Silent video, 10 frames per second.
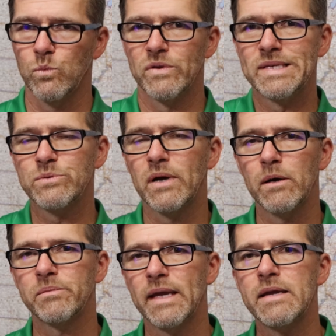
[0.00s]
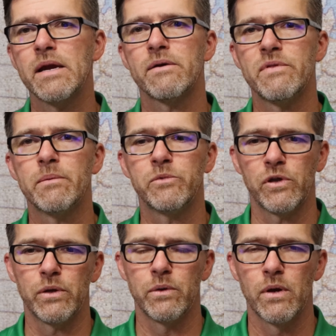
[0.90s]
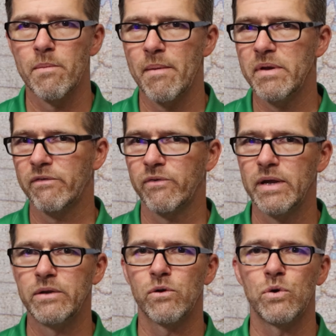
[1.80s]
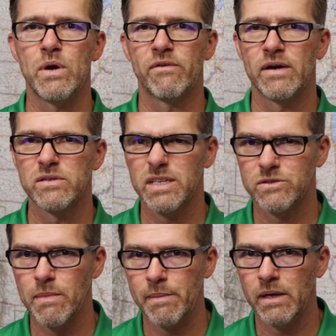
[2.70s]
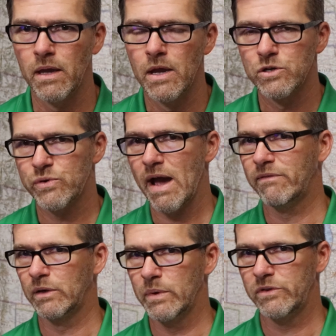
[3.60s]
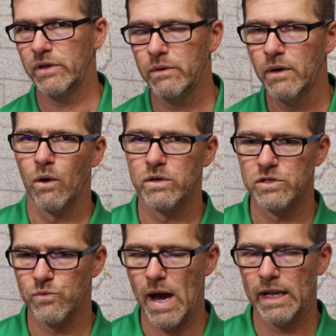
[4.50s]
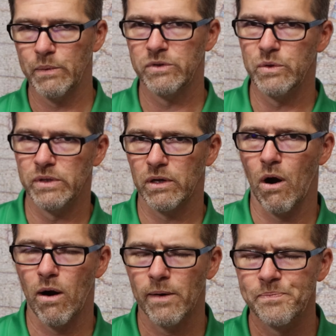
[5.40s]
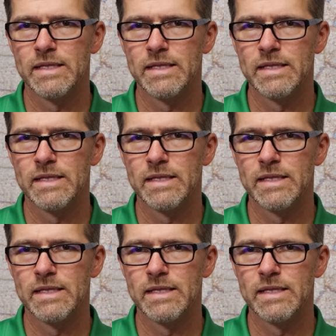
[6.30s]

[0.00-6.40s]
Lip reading: Well, this will help take care of them too. Or maybe a friend or whoever else that's maybe traveling with you or just riding with you in the car.